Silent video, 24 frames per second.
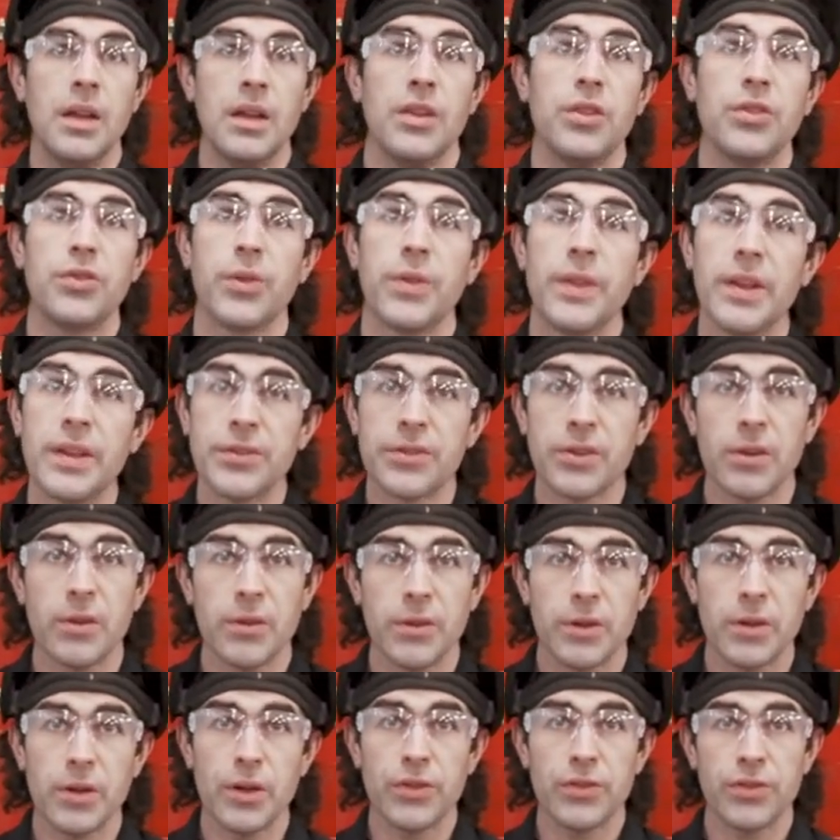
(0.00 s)
So that's all
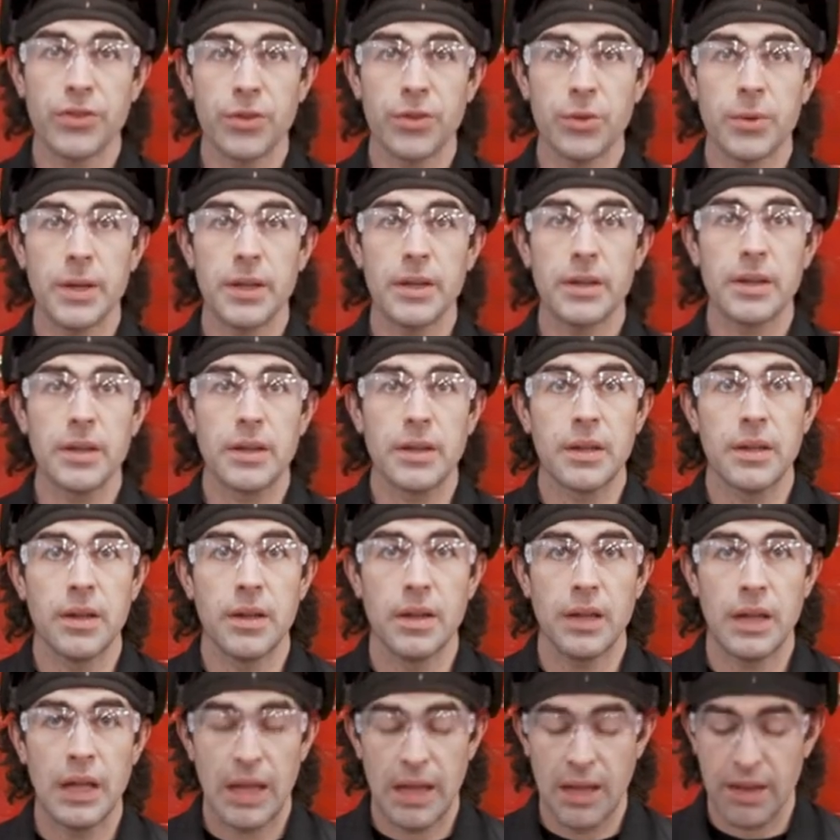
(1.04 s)
there is to it.
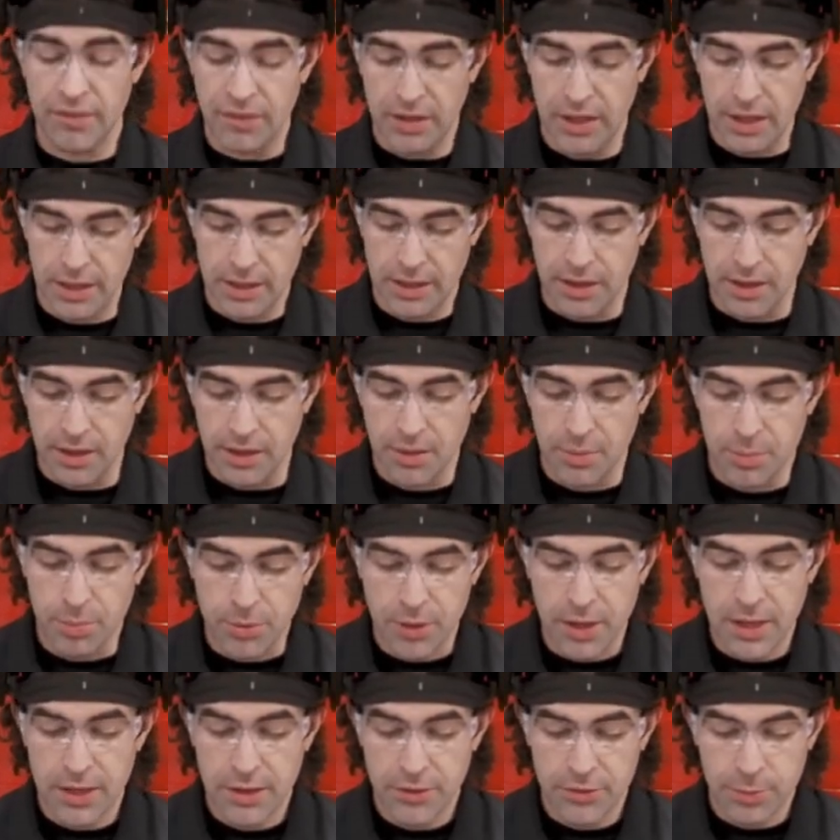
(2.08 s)
I've got a
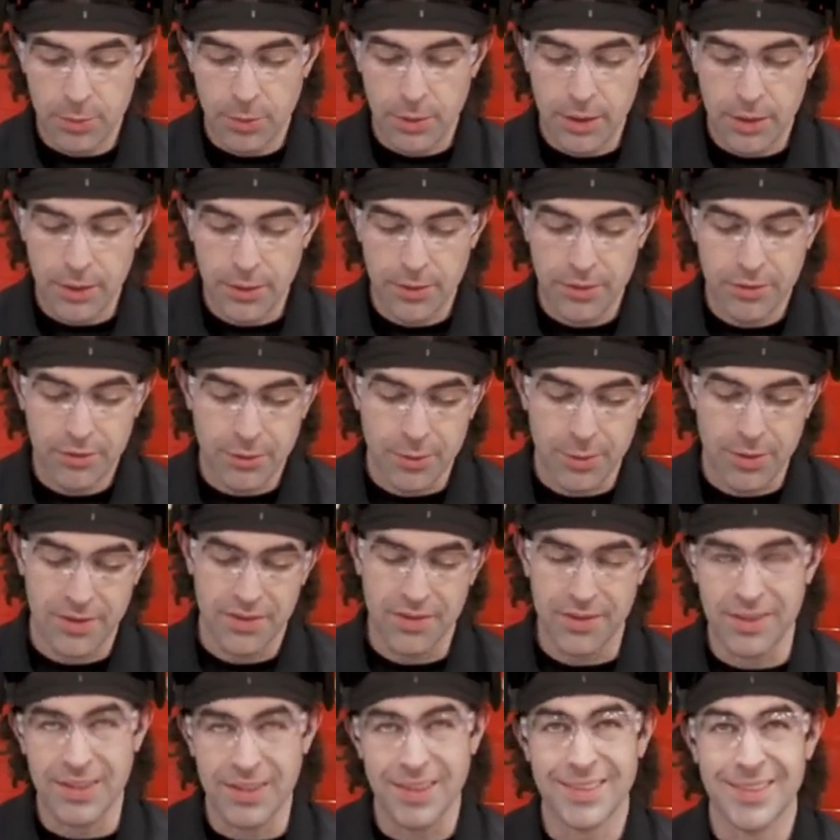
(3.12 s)
braze weld. Of
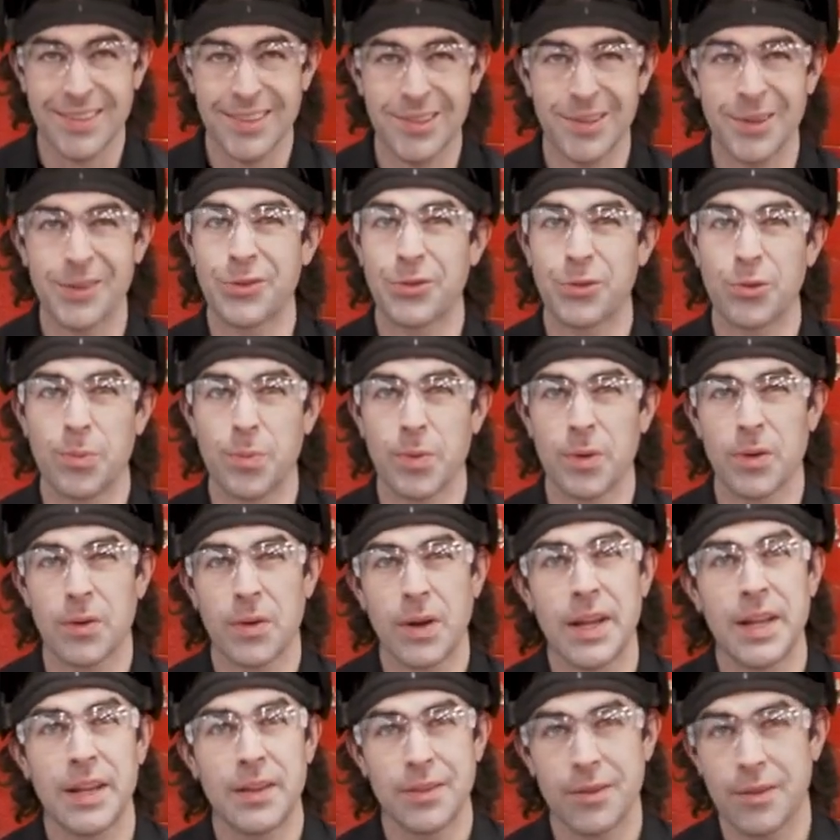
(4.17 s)
course, it doesn't look super
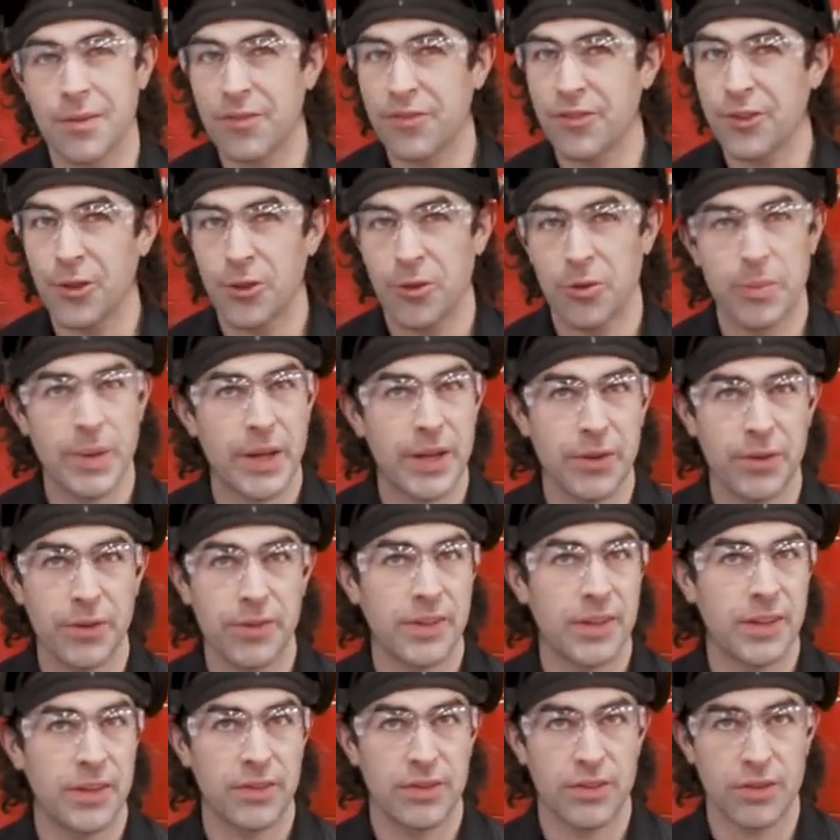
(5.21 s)
great. The filler metal
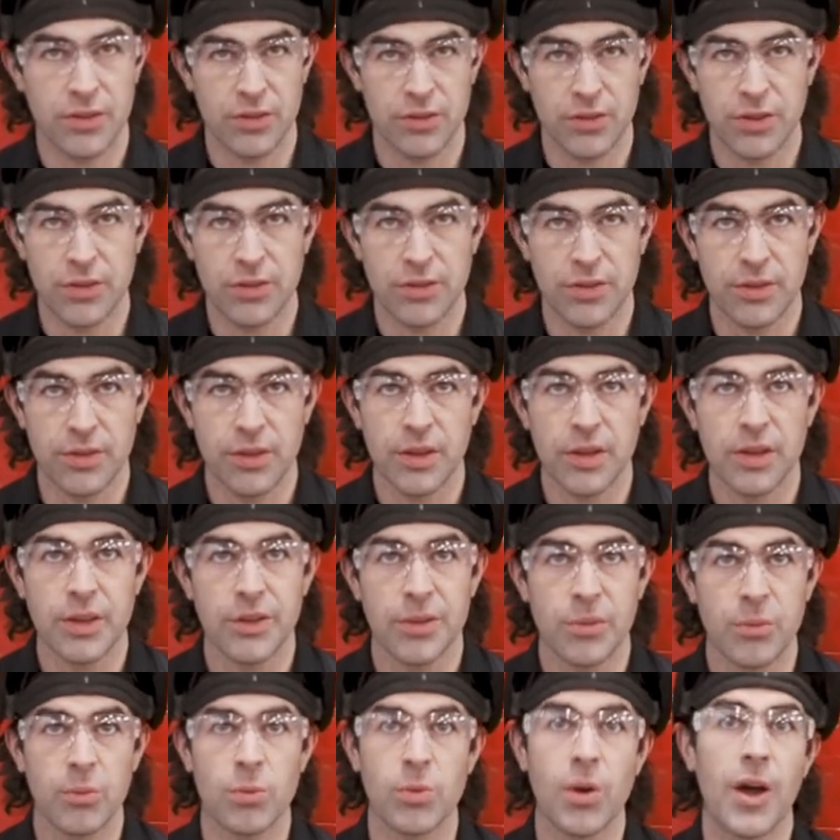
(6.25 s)
tends to just
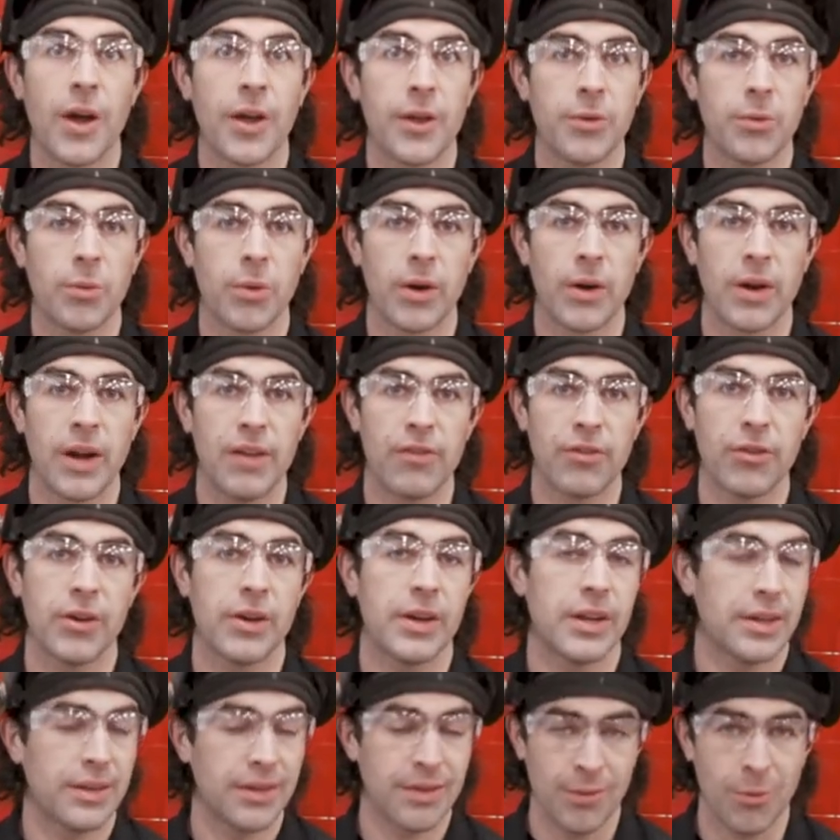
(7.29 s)
run wherever
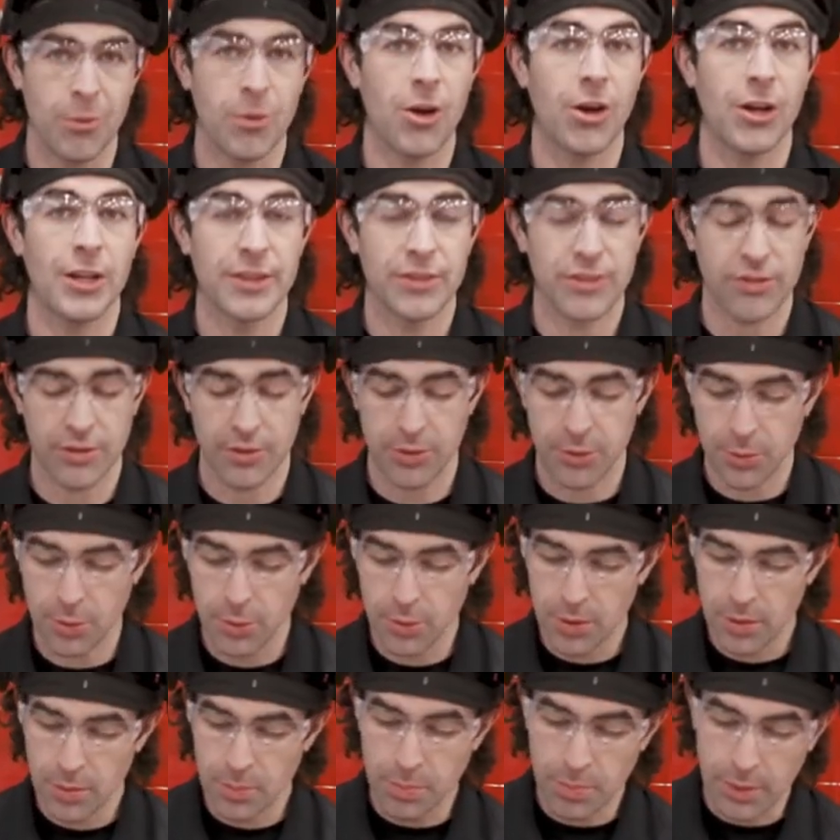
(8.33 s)
it wants to,
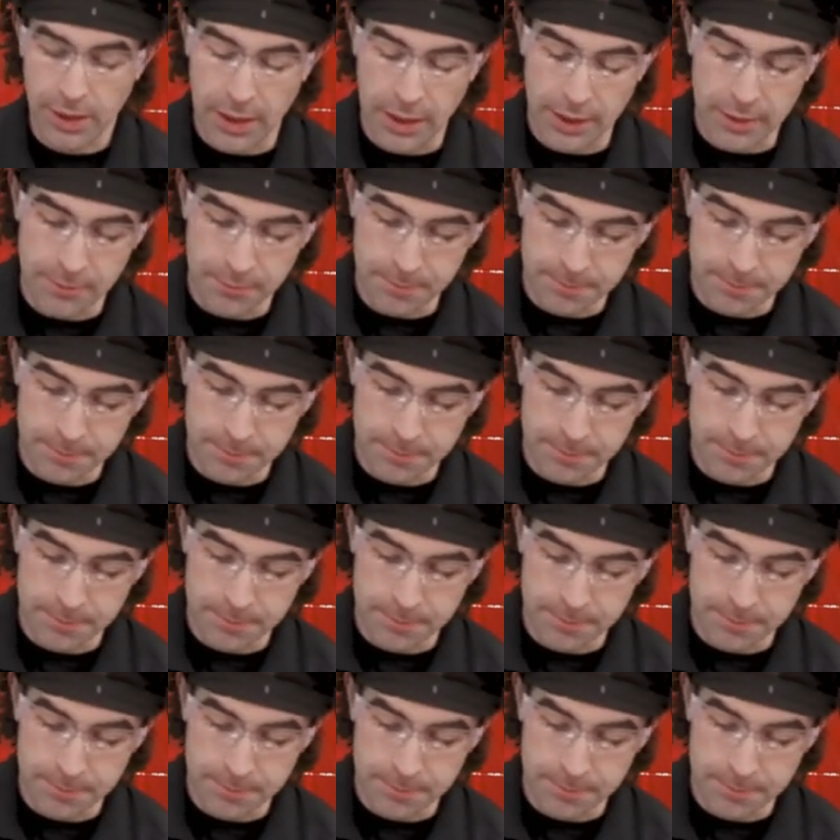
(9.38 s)
but